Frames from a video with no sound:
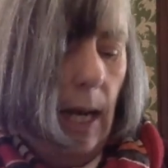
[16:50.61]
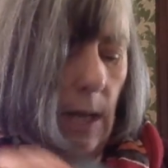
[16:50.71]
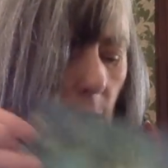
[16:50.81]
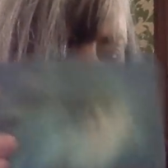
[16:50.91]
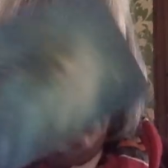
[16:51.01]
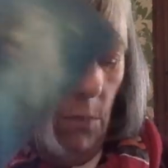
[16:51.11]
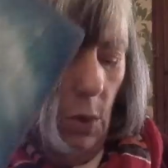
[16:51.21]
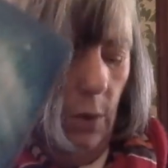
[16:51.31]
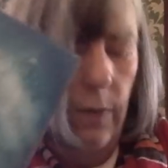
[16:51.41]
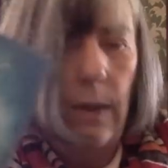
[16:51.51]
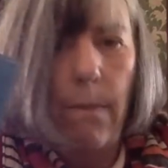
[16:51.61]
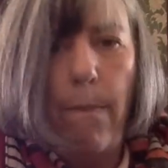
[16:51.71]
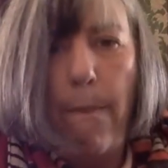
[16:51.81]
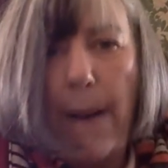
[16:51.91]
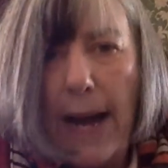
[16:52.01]
and you are moving
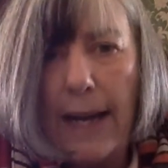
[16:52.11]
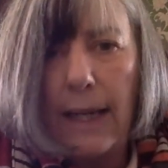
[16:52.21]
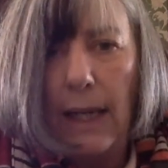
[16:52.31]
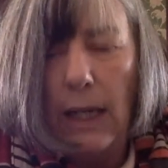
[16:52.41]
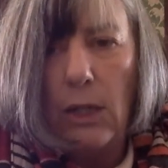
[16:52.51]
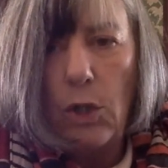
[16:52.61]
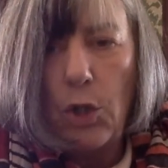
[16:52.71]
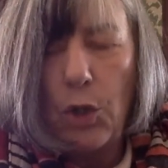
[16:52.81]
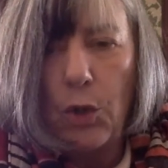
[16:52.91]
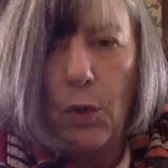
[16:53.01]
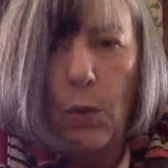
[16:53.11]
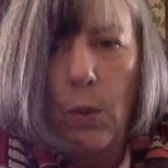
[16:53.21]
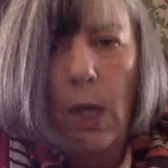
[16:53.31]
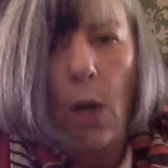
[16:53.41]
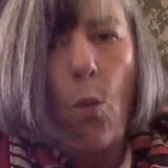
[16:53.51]
back into
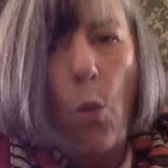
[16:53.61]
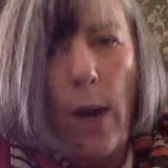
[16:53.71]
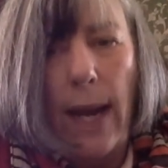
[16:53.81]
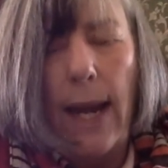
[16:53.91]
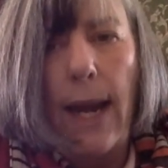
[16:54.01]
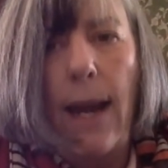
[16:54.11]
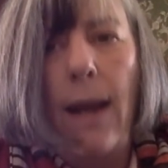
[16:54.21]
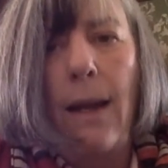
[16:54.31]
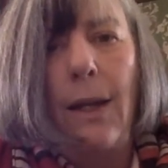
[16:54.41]
where